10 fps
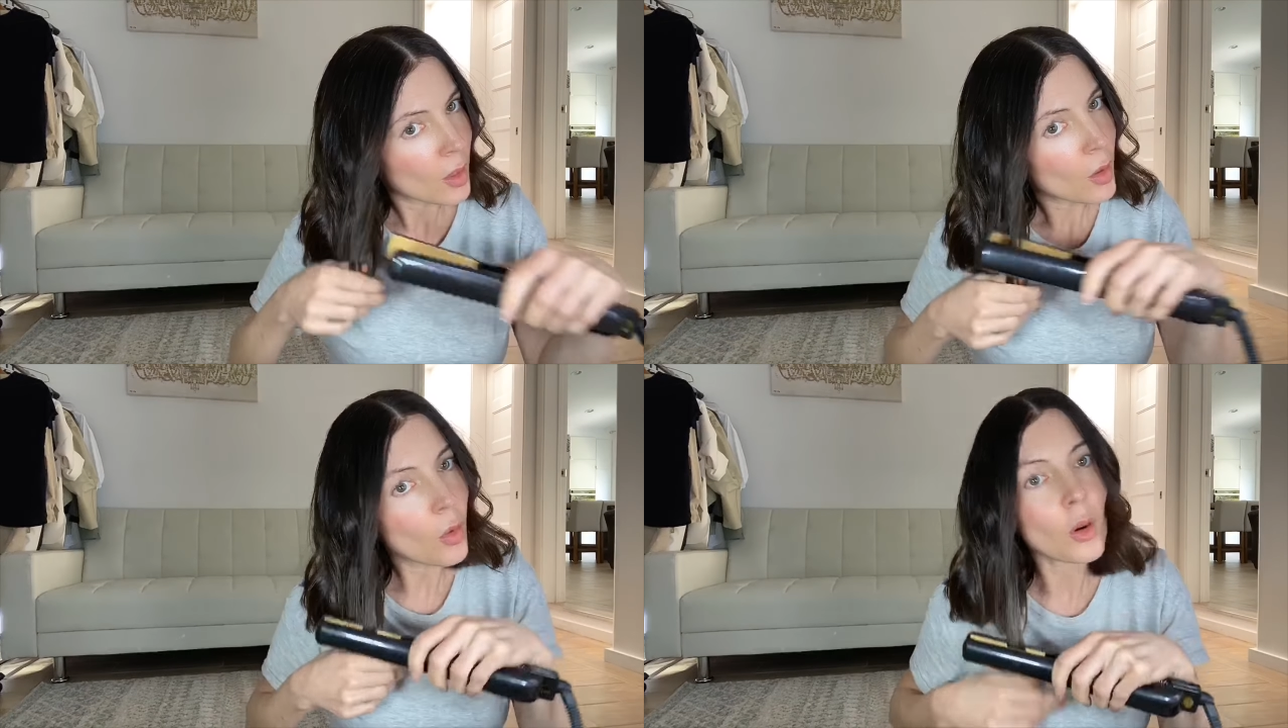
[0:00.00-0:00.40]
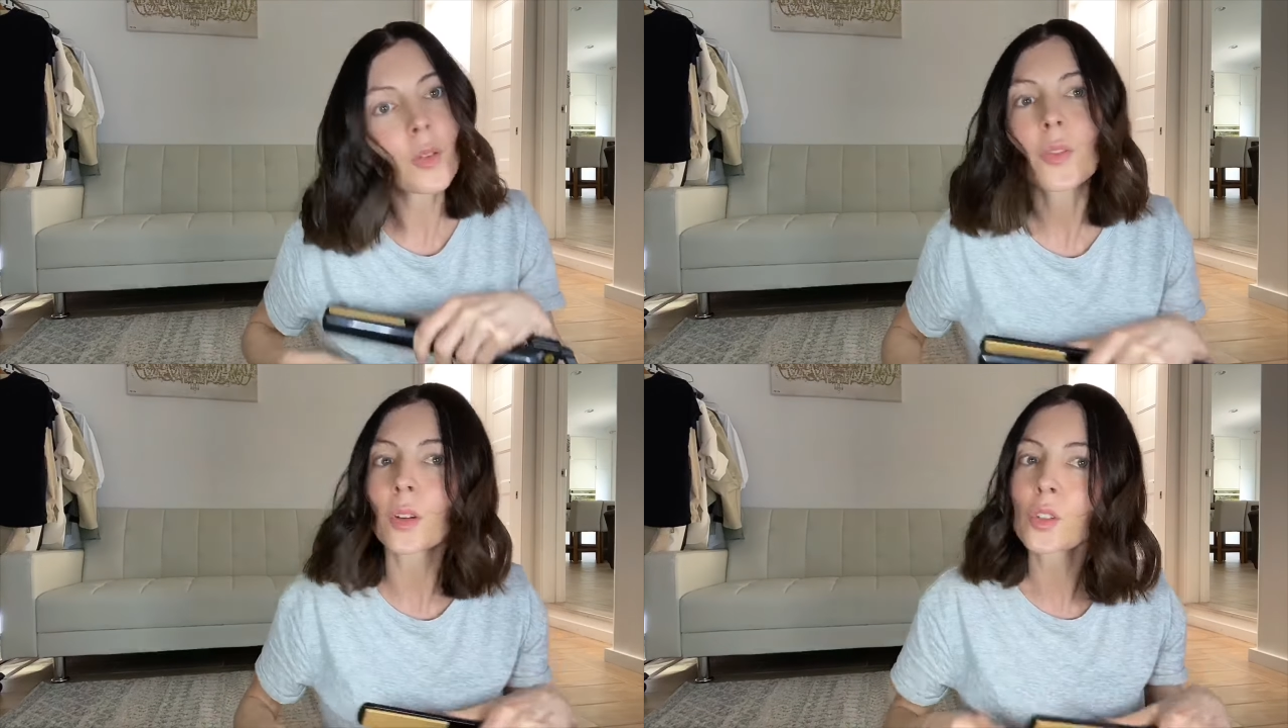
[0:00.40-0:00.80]

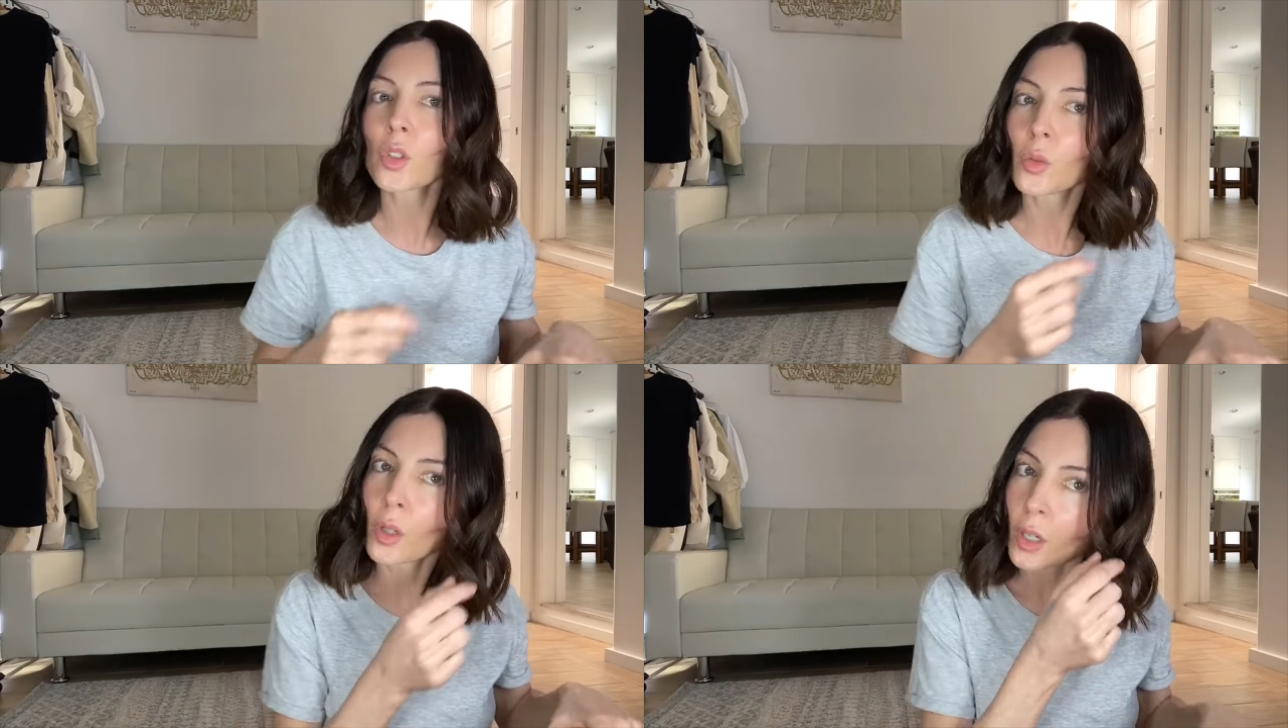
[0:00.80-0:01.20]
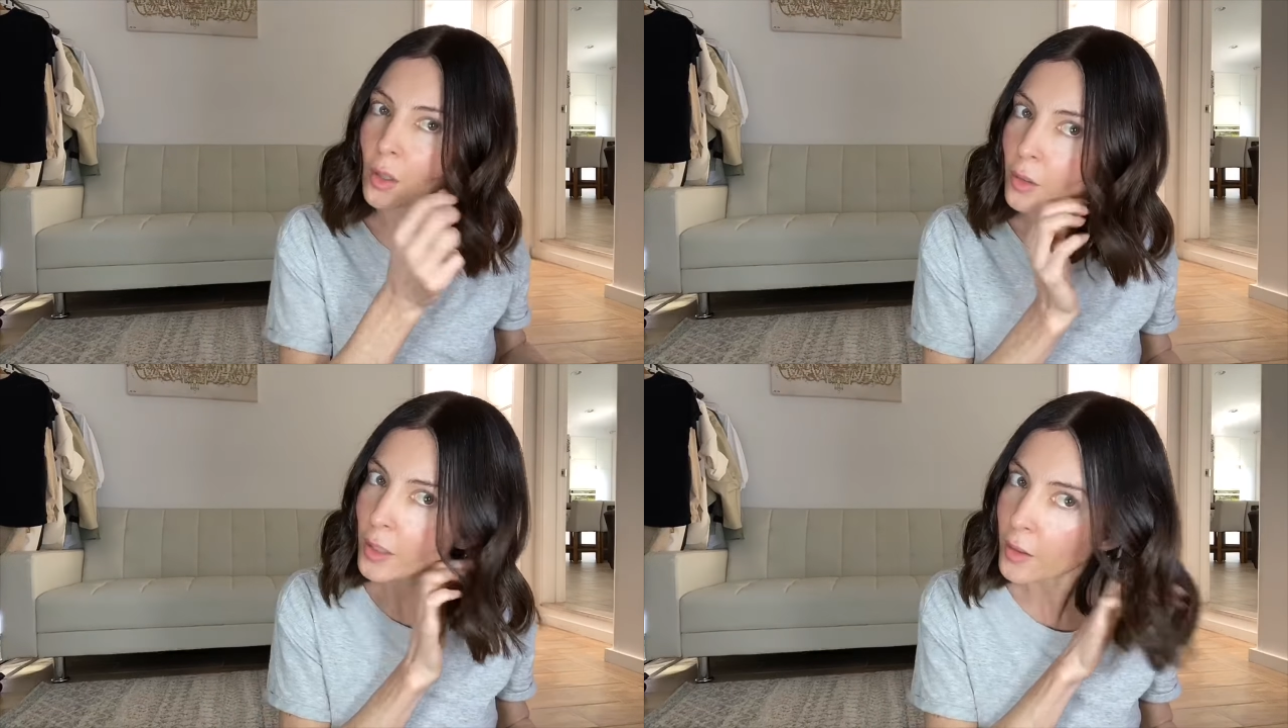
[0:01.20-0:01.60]
or if they're too
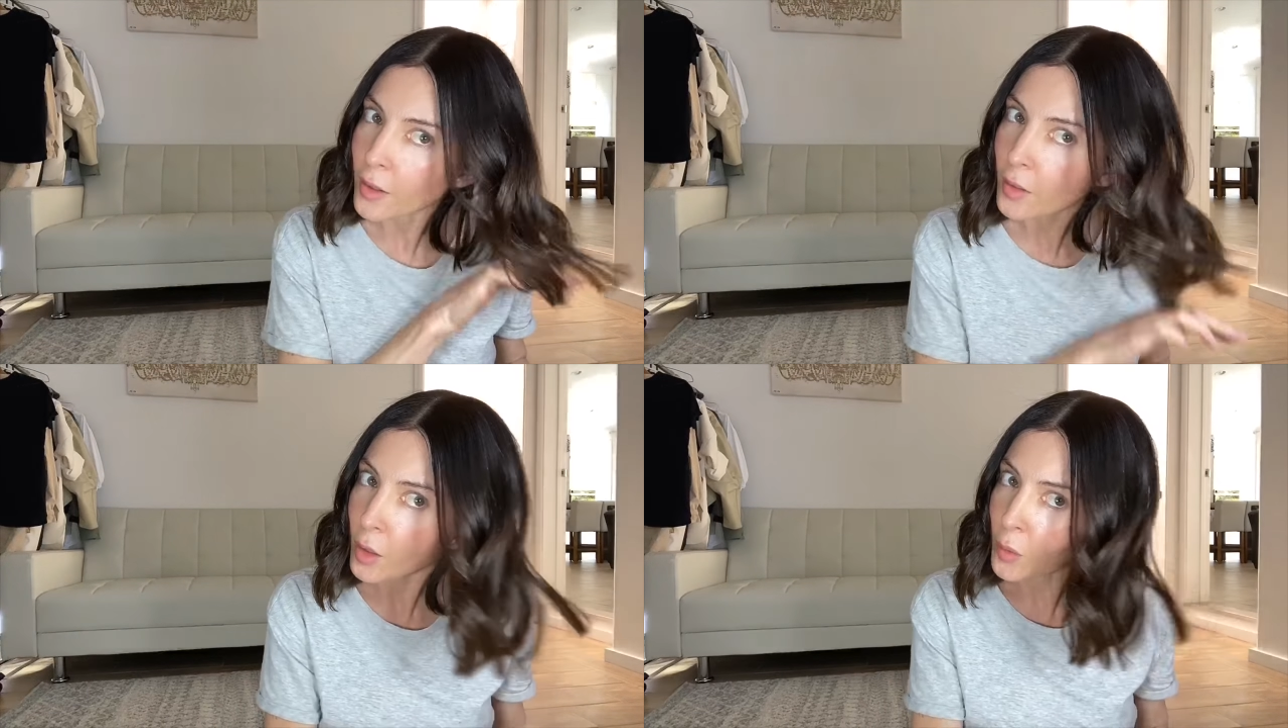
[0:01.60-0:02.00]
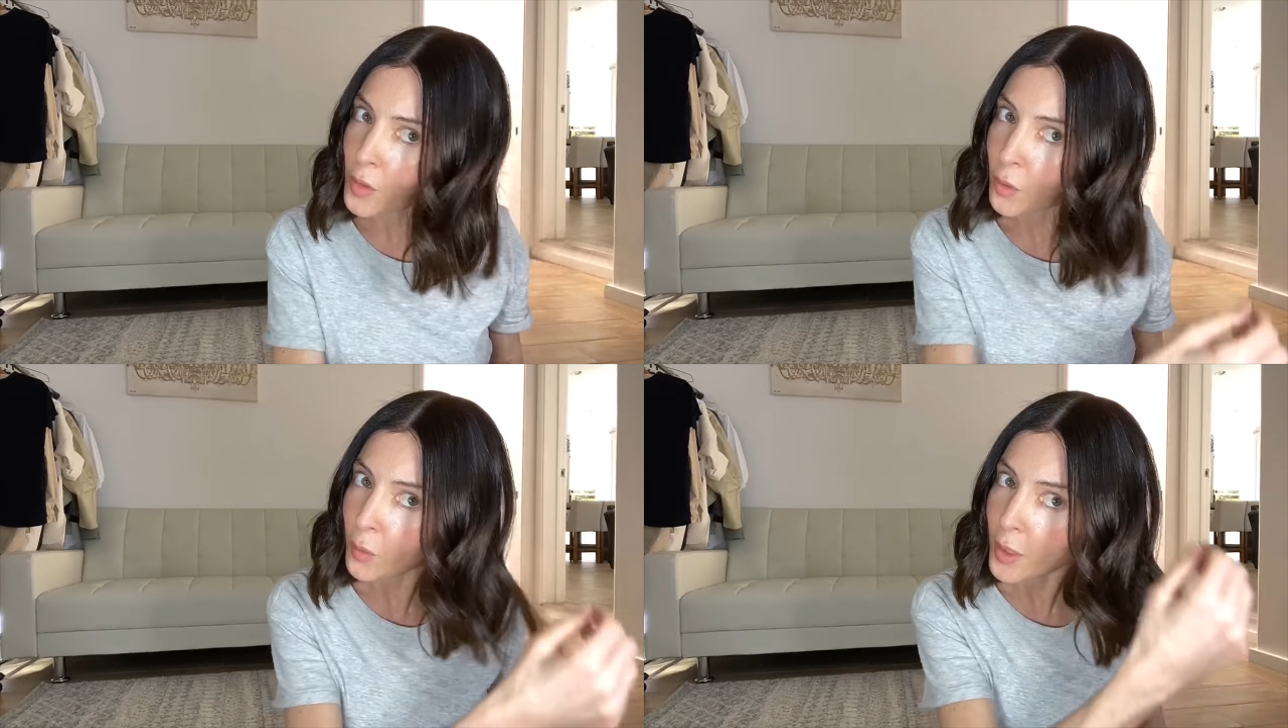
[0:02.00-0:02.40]
curly, like there
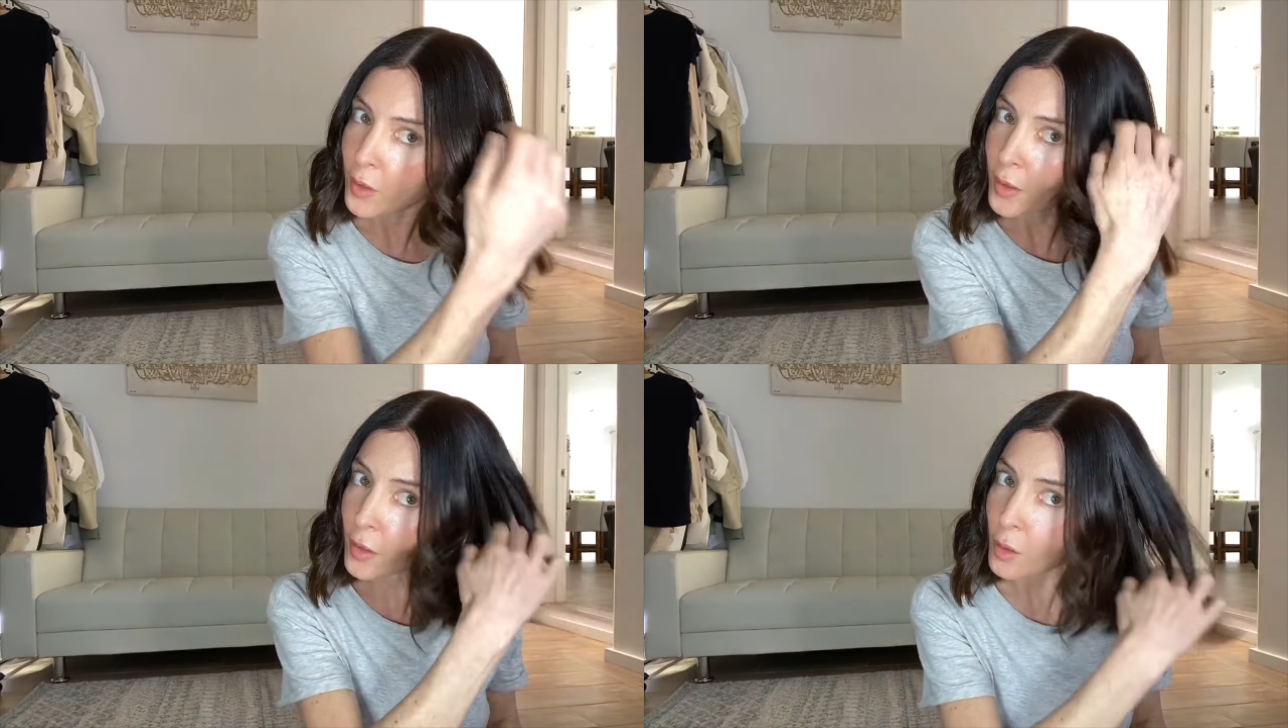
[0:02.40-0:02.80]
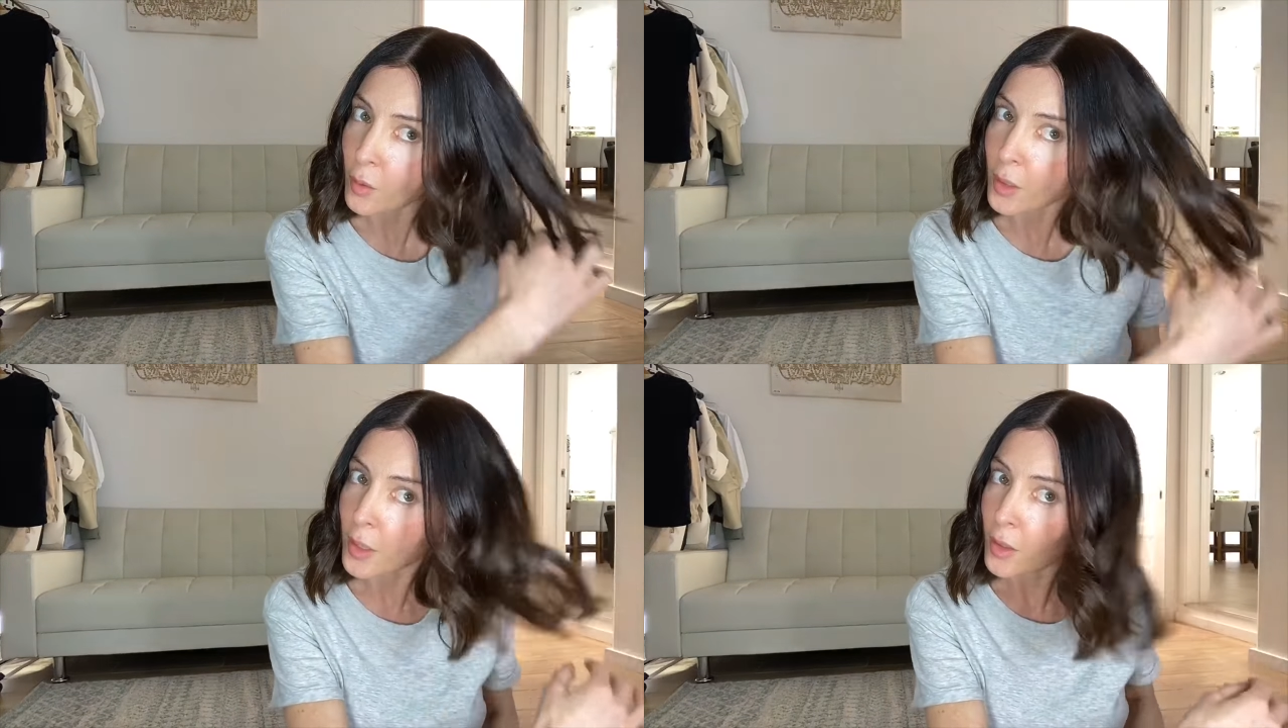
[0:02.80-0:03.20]
was a ringlet
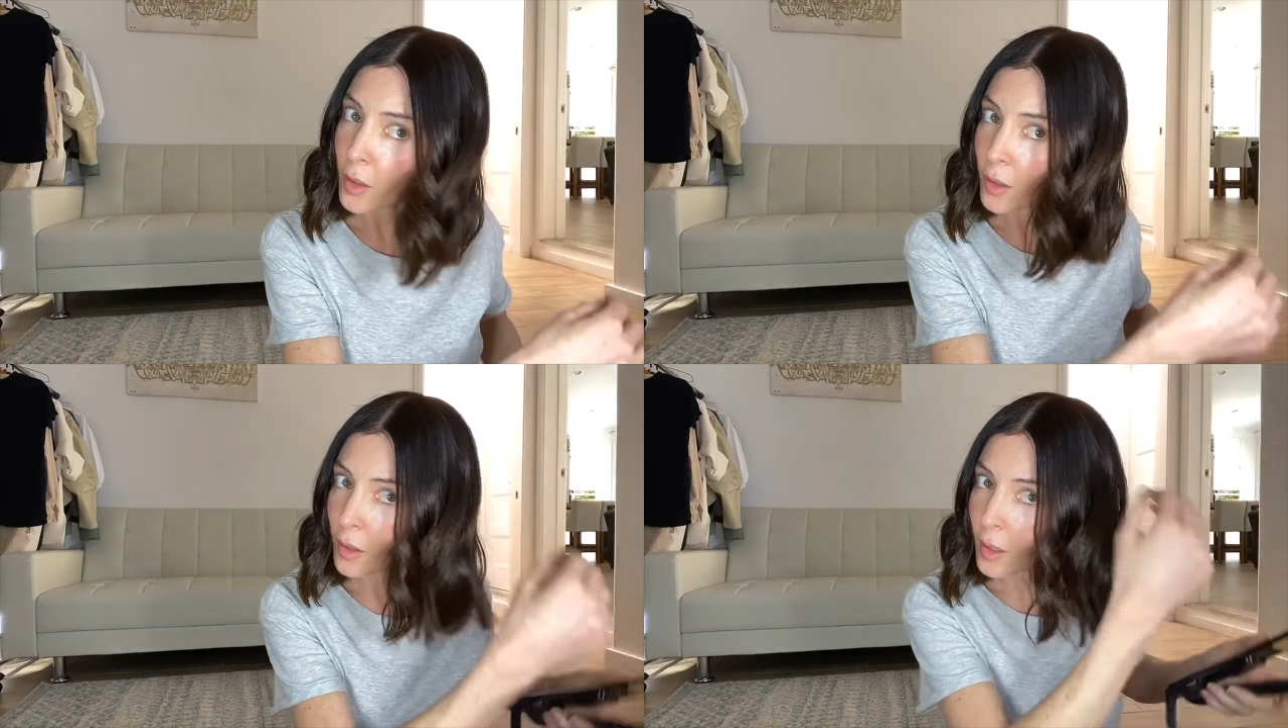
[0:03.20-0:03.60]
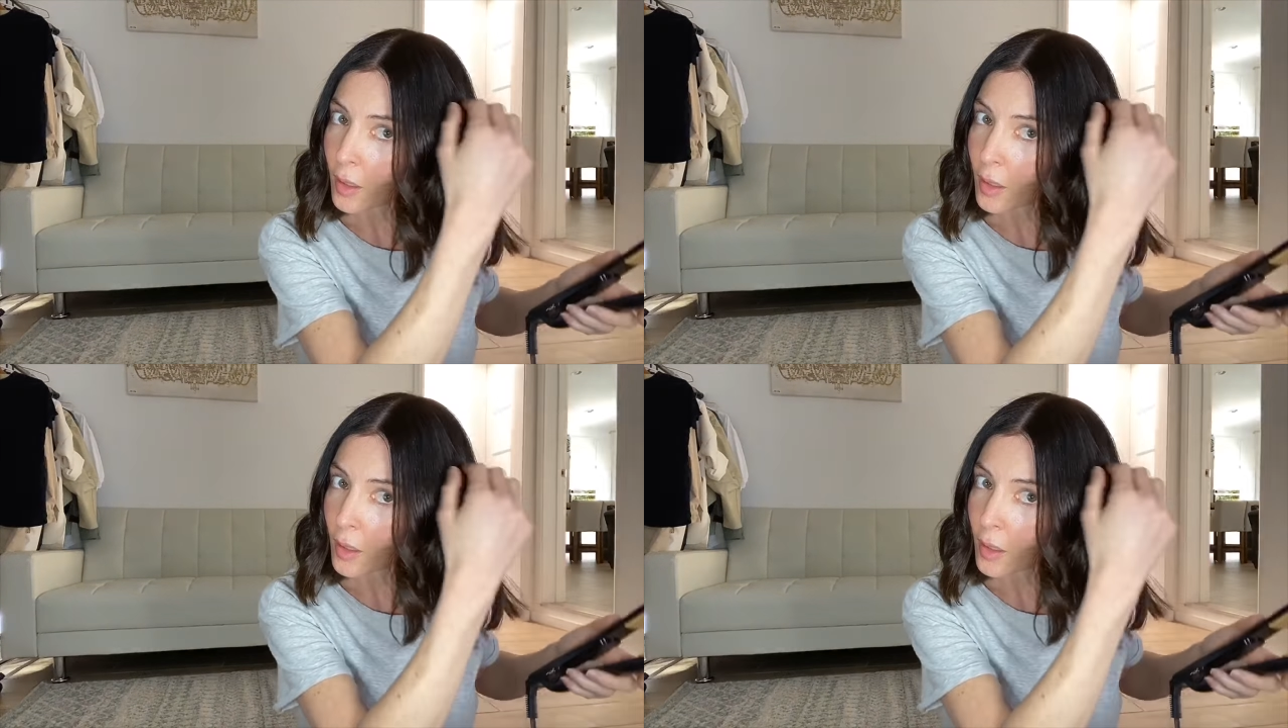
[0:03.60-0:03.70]
over here.